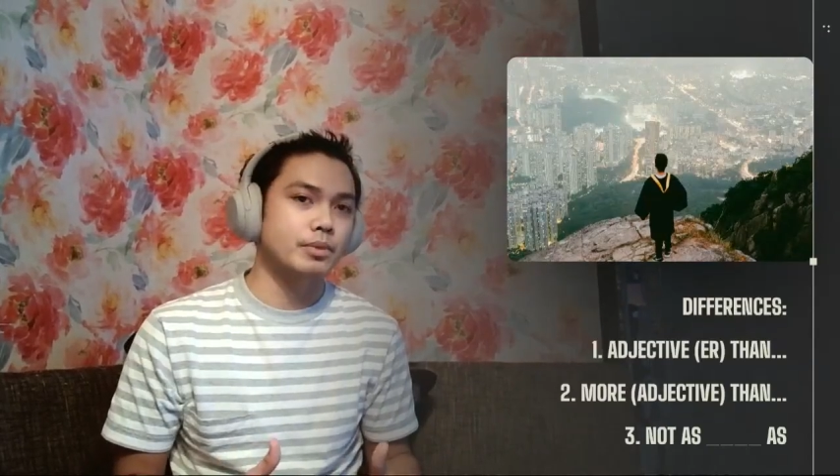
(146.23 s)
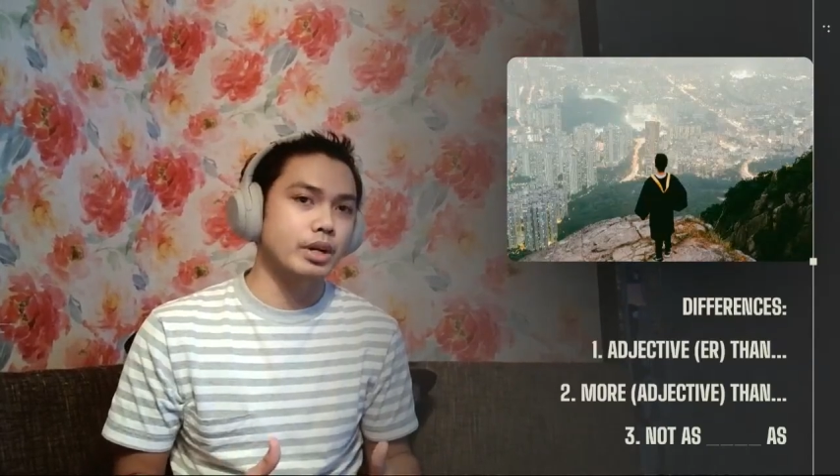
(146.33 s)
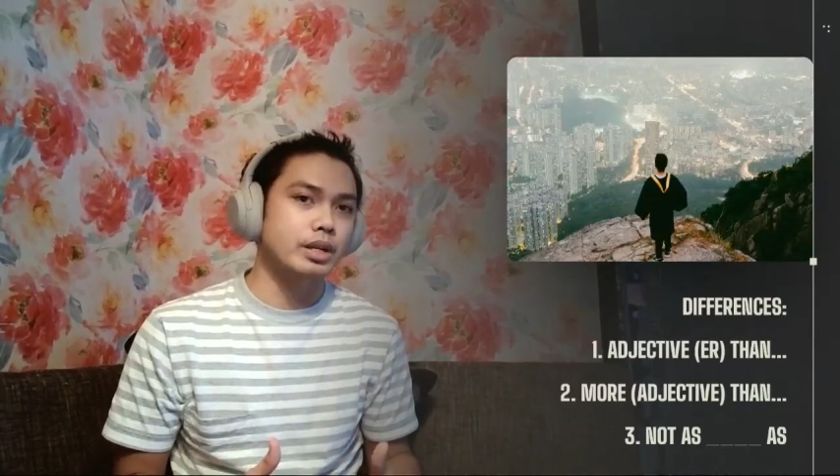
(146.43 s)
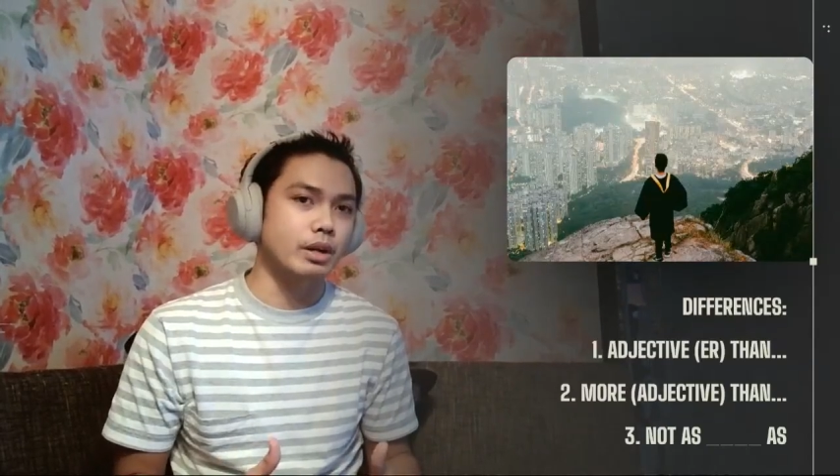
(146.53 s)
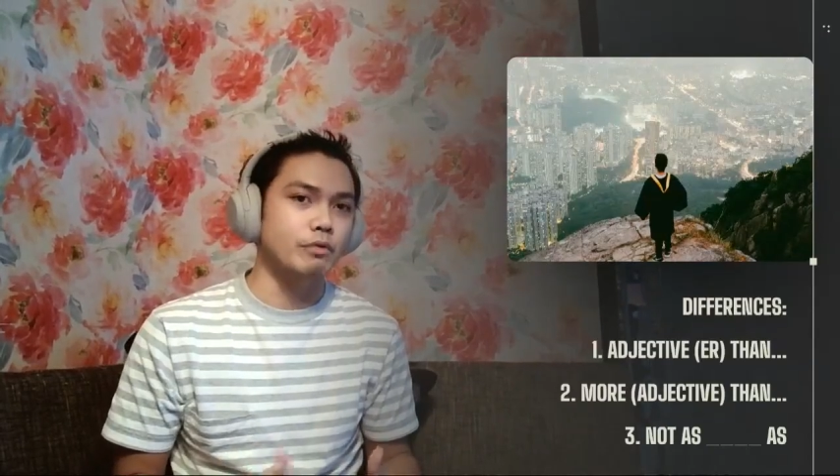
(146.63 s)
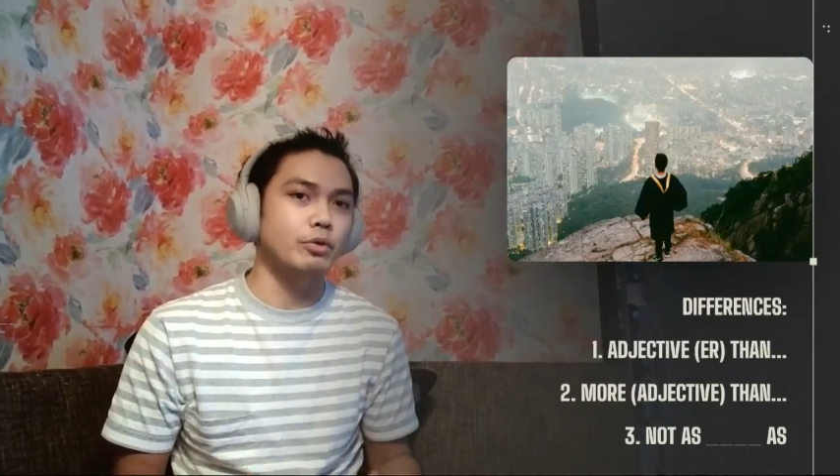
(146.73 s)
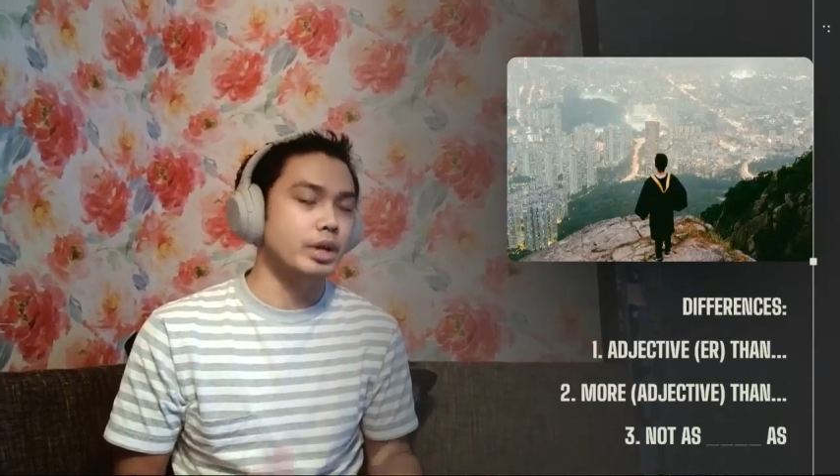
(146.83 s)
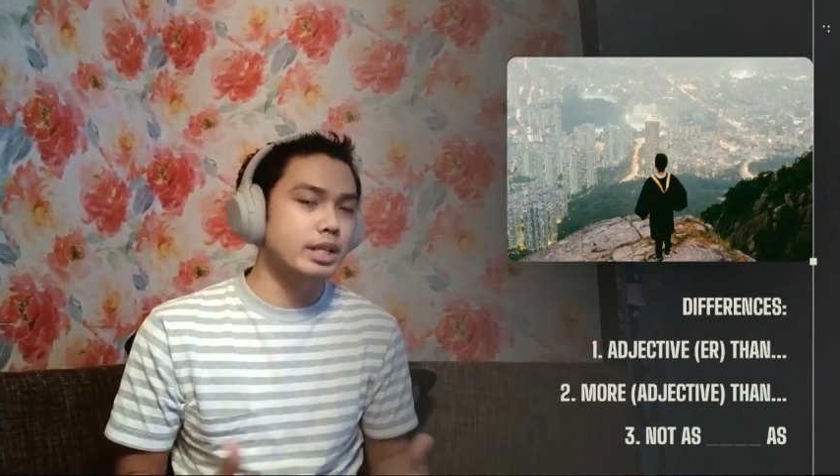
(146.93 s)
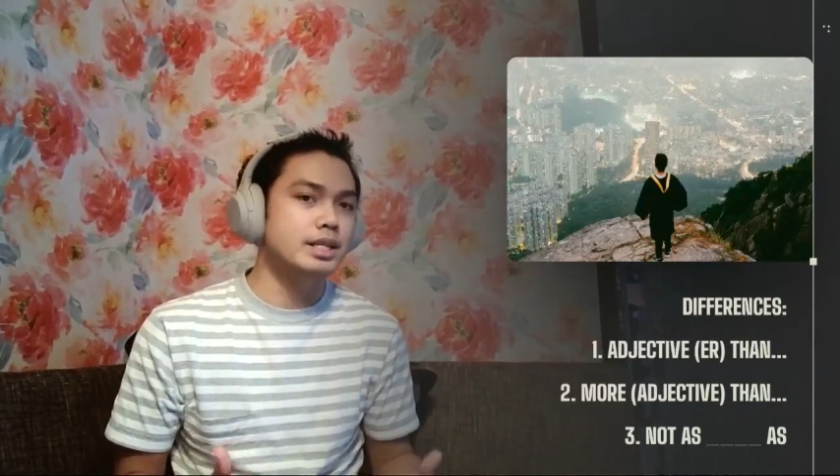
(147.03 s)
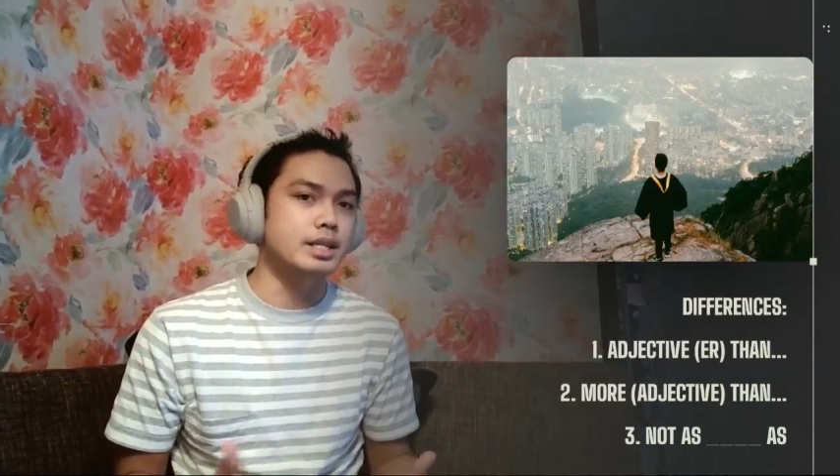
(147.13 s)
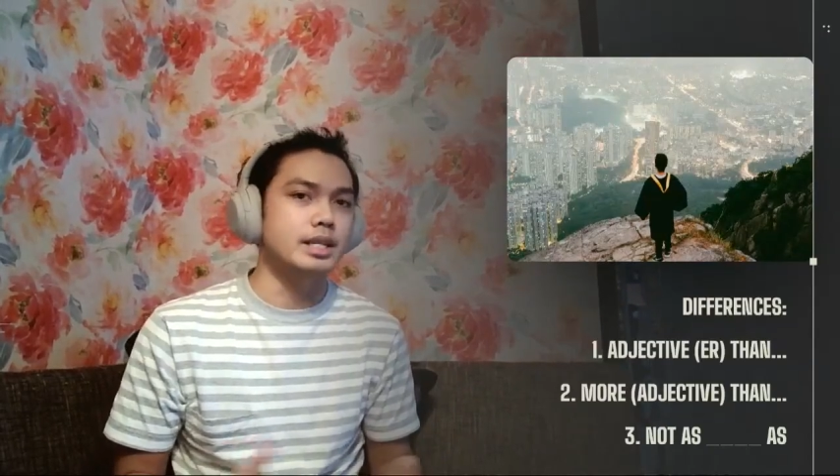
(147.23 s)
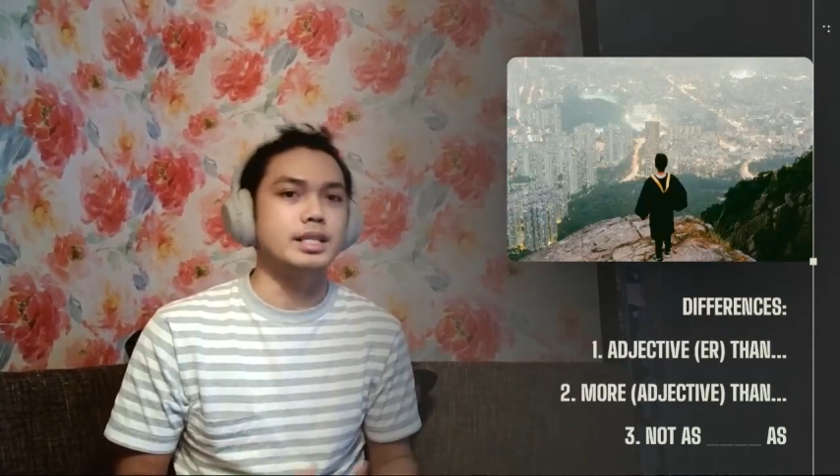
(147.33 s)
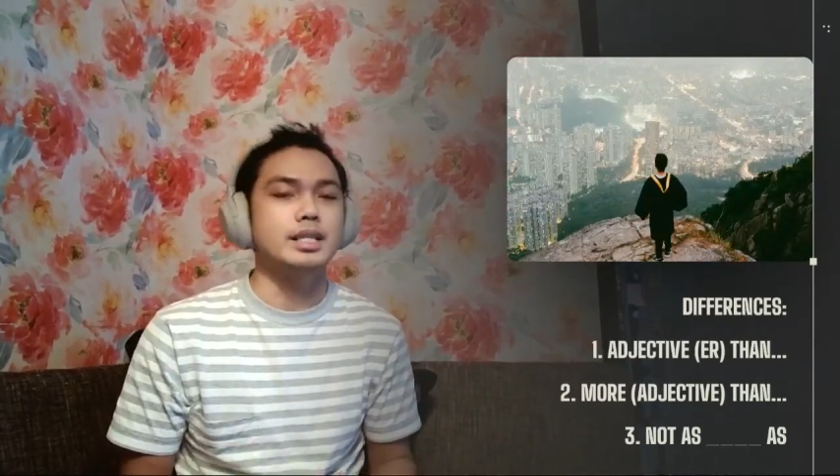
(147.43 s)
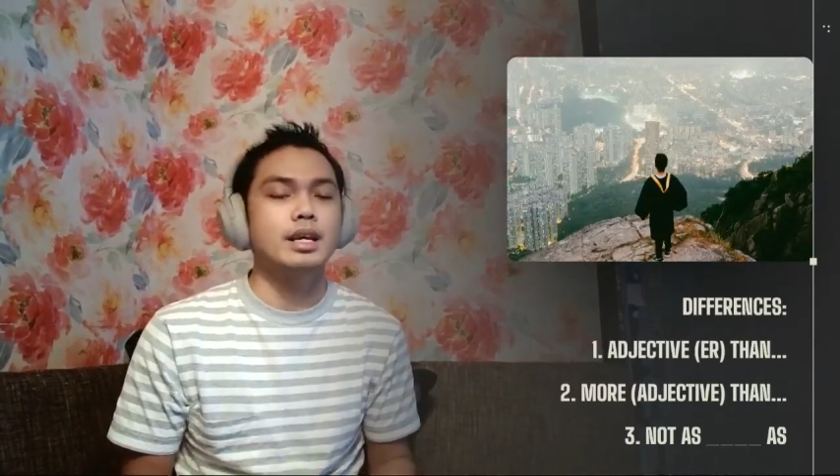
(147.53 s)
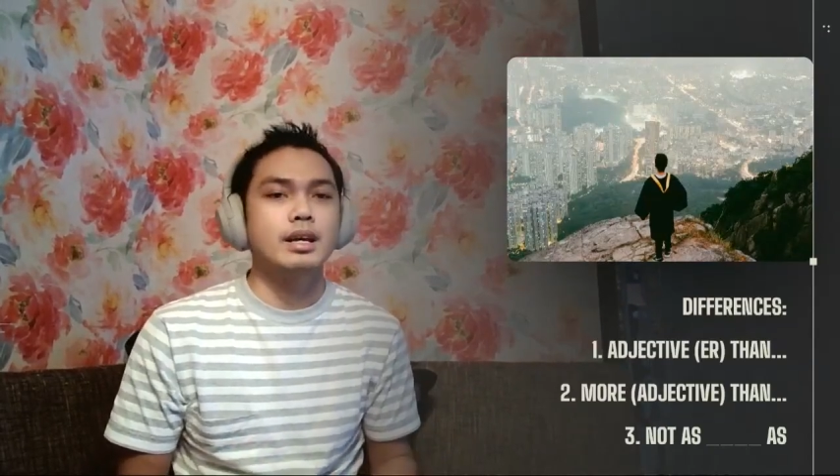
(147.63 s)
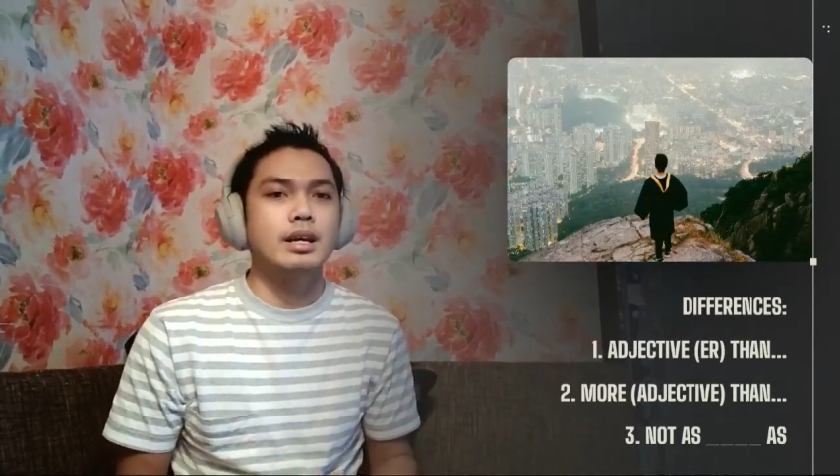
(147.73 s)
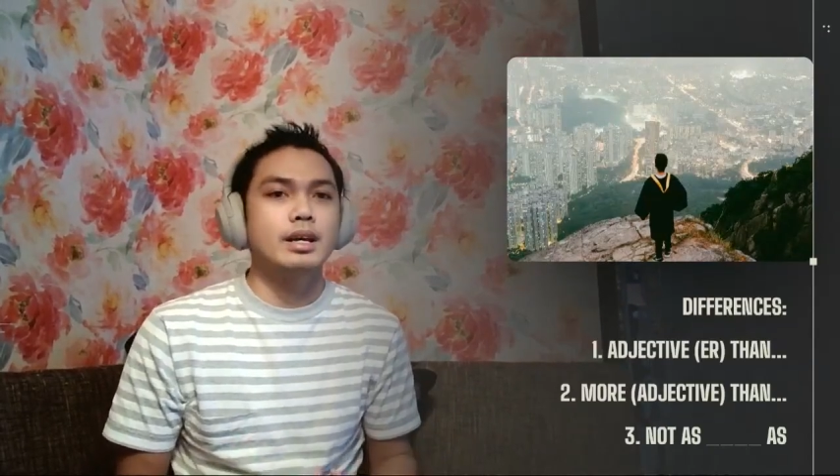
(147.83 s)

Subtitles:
Right now, for instance,